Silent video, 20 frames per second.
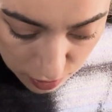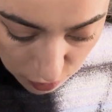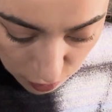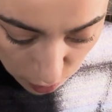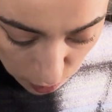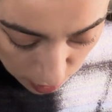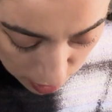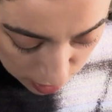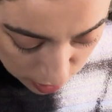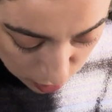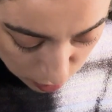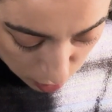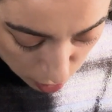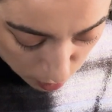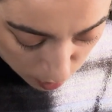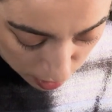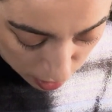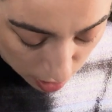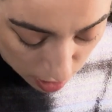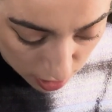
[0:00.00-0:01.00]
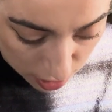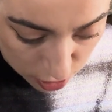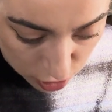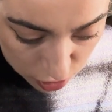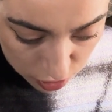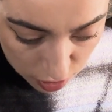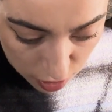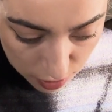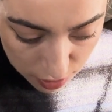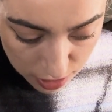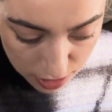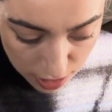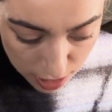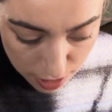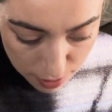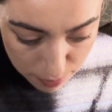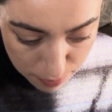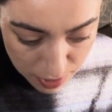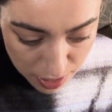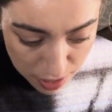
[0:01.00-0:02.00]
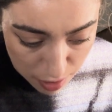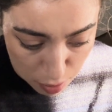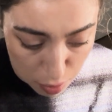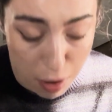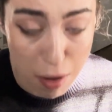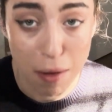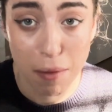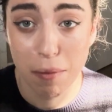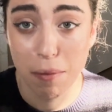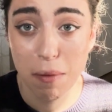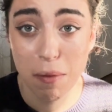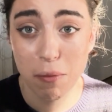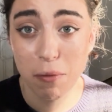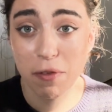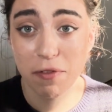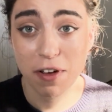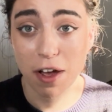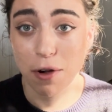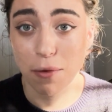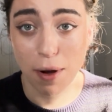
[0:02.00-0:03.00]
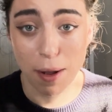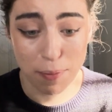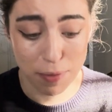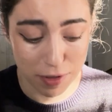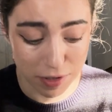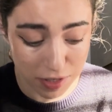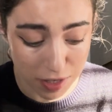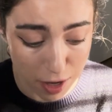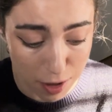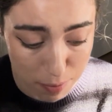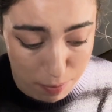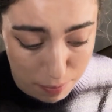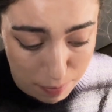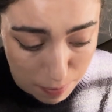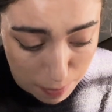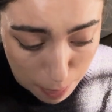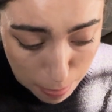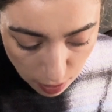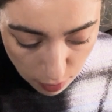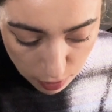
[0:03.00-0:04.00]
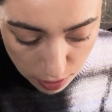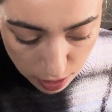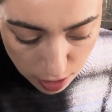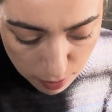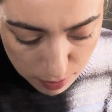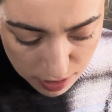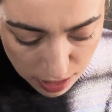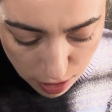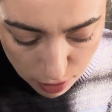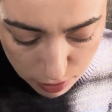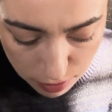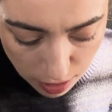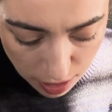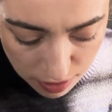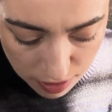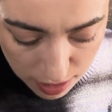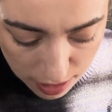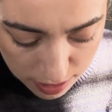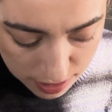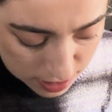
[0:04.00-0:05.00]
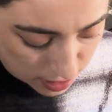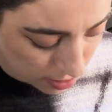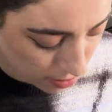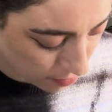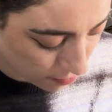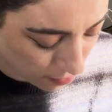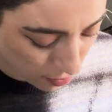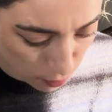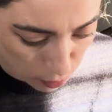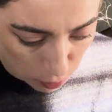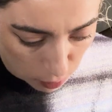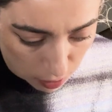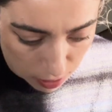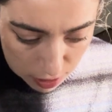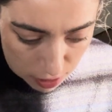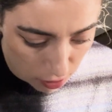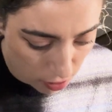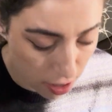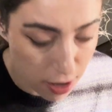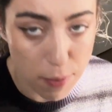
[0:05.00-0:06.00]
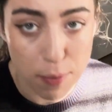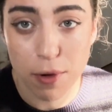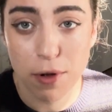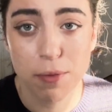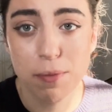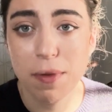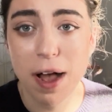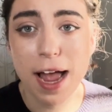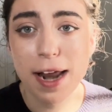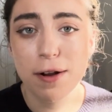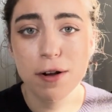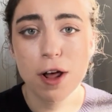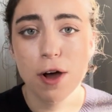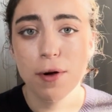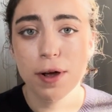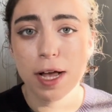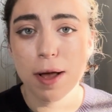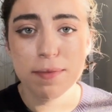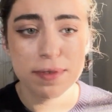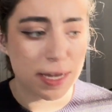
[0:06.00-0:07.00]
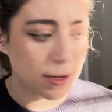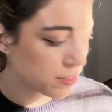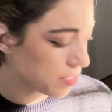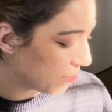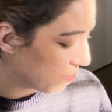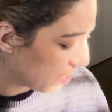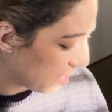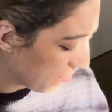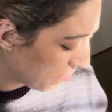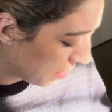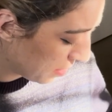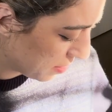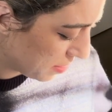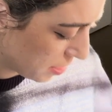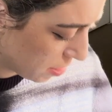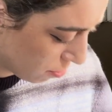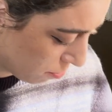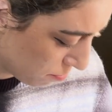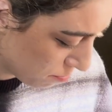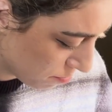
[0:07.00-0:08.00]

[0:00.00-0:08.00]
for way too... Oh my god, I just saw the time. We've got to wrap this up. That one comes out, I think it's in February or April. I don't know, it comes out sometime next year.